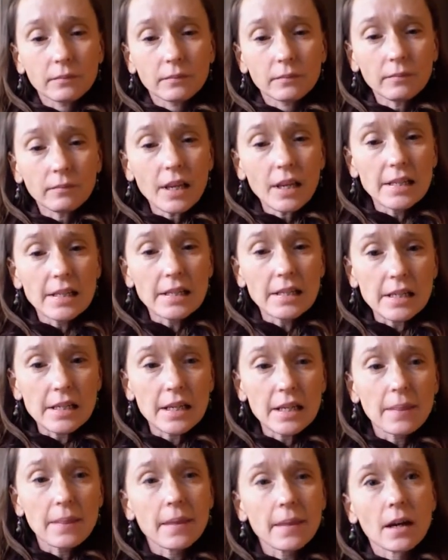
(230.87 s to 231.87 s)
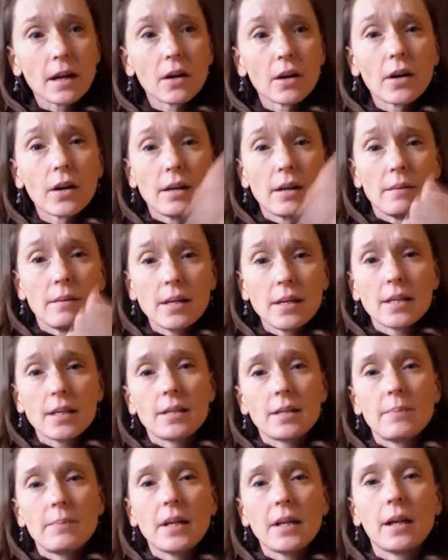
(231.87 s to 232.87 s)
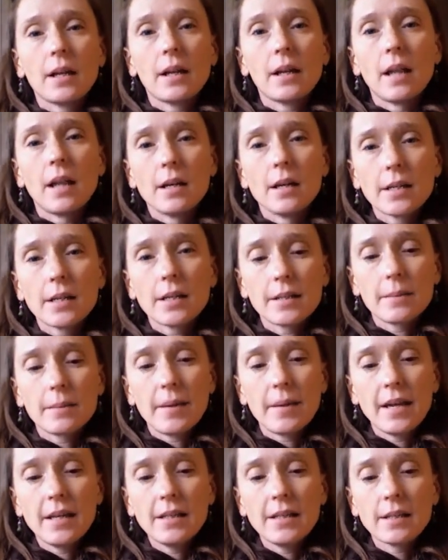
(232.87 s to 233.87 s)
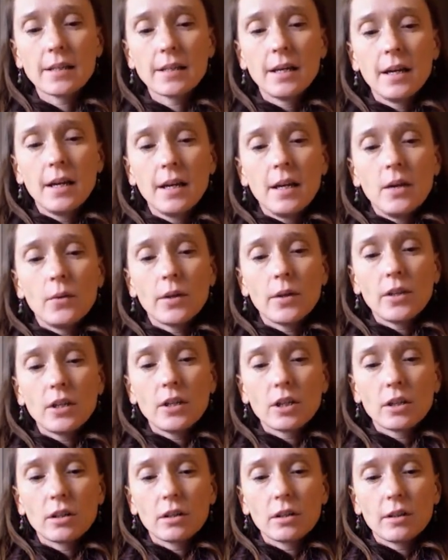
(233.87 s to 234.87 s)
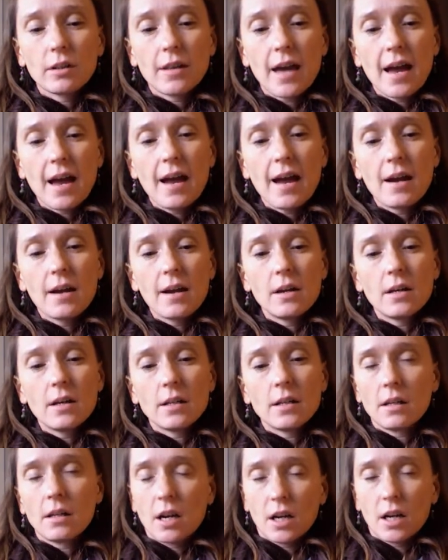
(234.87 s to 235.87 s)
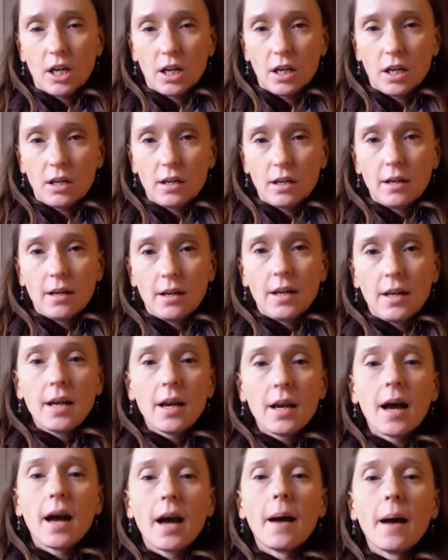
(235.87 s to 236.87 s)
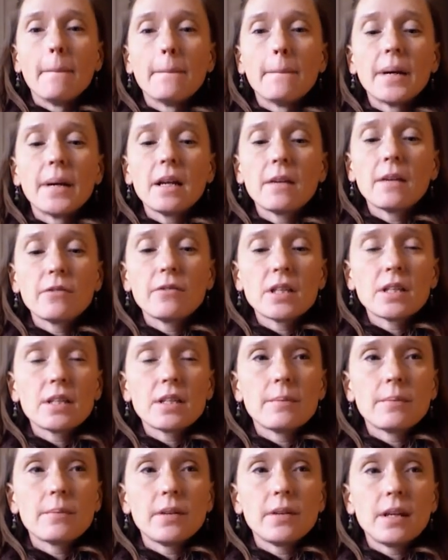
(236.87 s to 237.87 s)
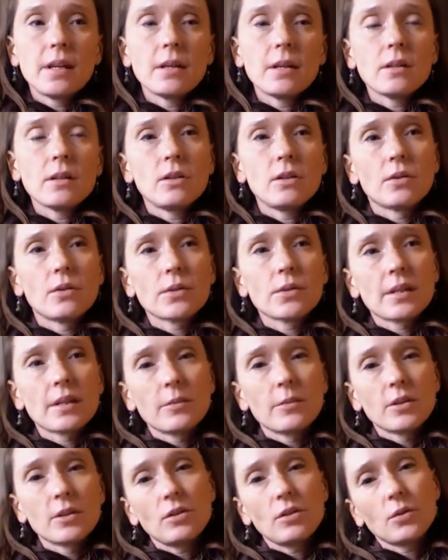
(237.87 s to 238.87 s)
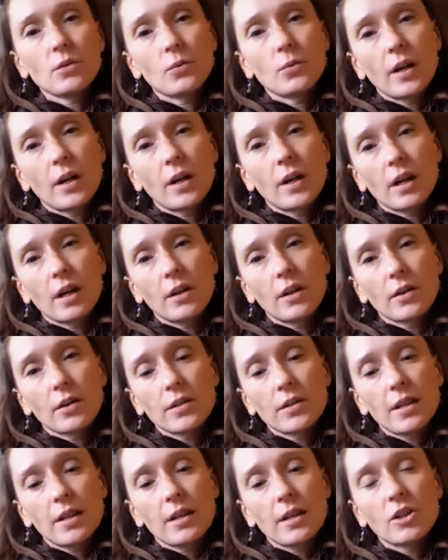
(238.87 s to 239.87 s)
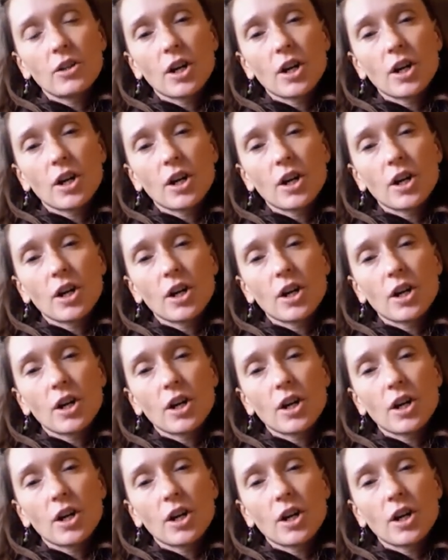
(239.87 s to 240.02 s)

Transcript: and dig in there and mix big clunks of paints with each other. That is not good. But if it's simply, someone's used one color, say a darker